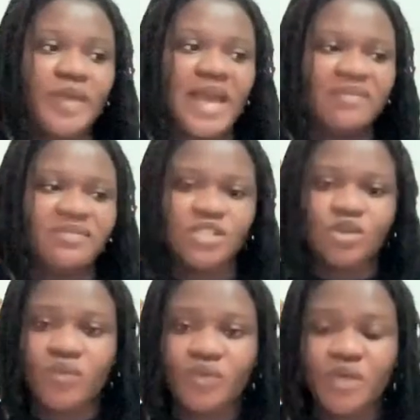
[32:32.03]
So we have
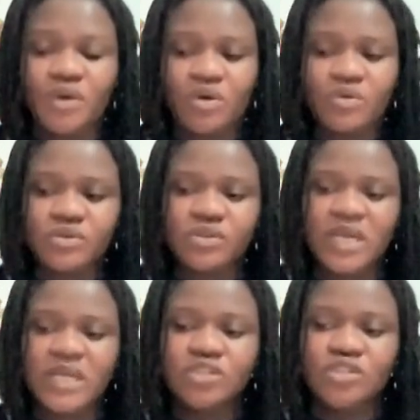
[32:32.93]
discovery calls,
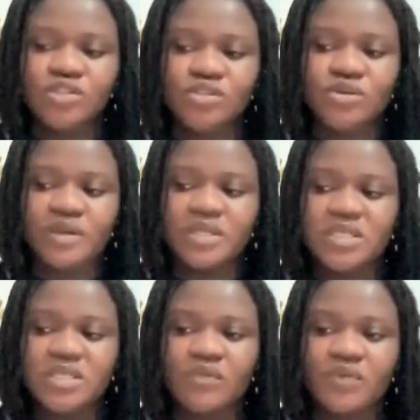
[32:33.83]
and during the
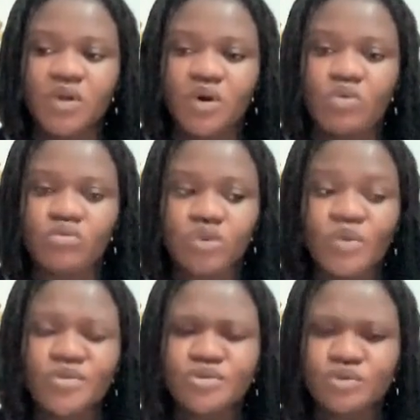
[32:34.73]
discovery calls, we
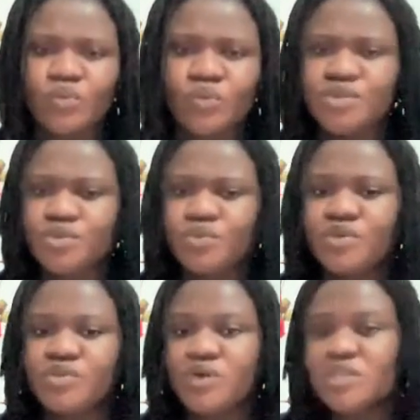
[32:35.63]
want to know what you
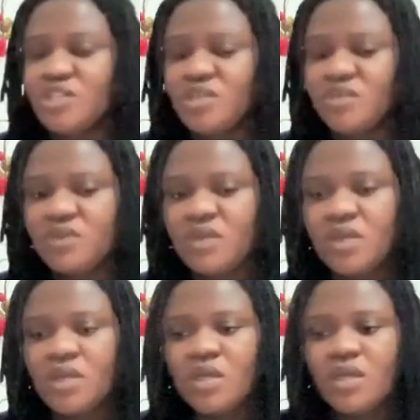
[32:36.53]
want to achieve.
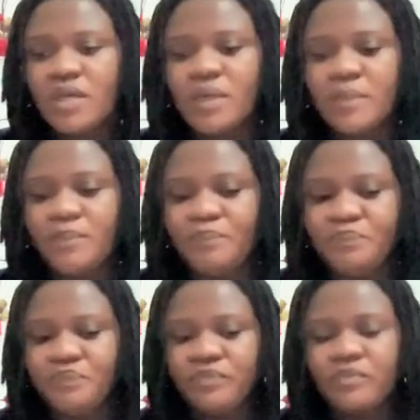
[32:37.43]

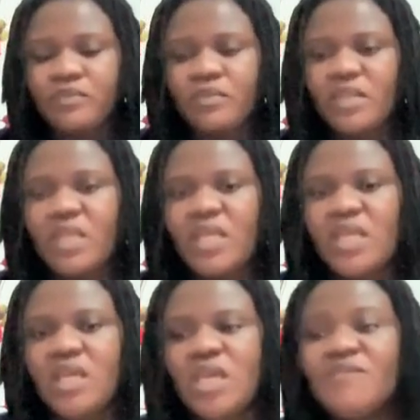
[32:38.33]
If
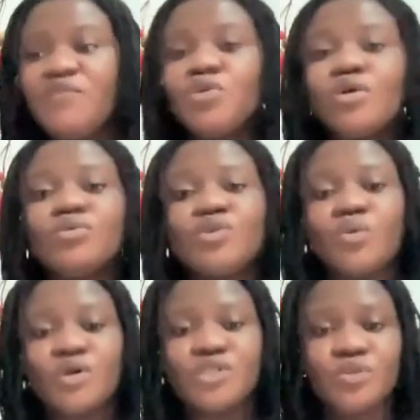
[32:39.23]
you don't
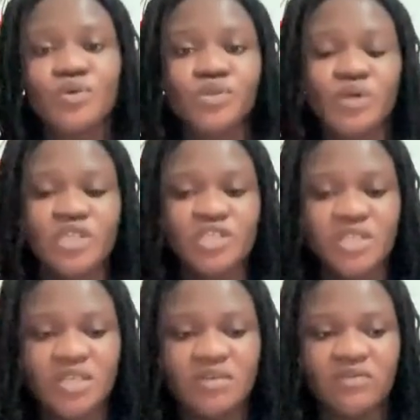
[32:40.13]
know what you want to
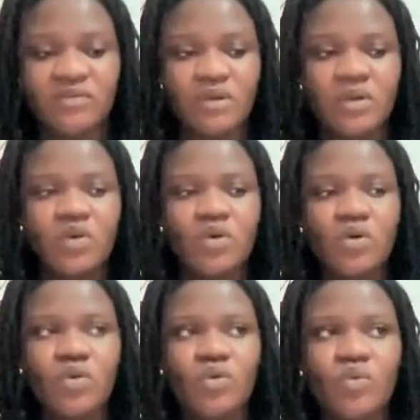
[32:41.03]
achieve,
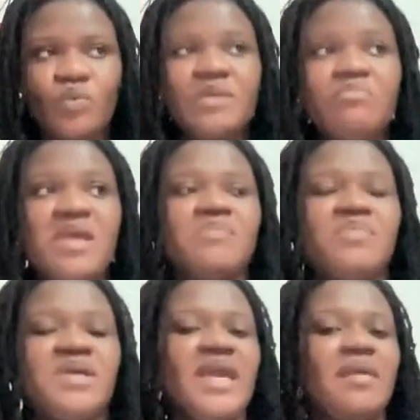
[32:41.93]
we may
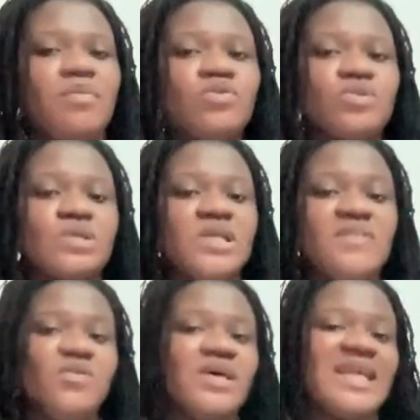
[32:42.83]
be able to
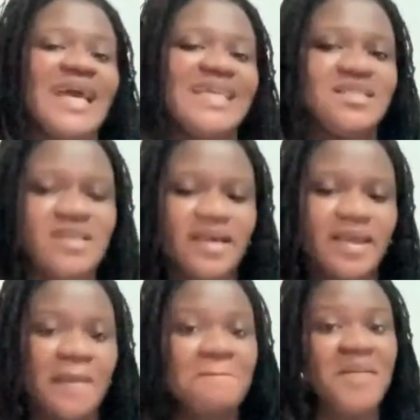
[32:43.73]
give you an
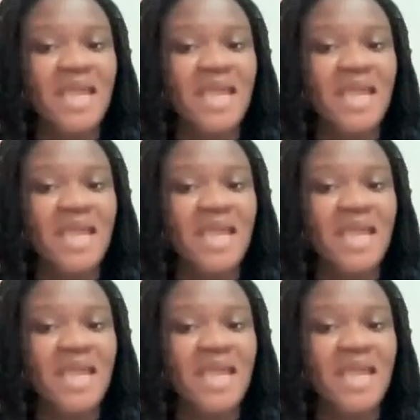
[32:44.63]
idea,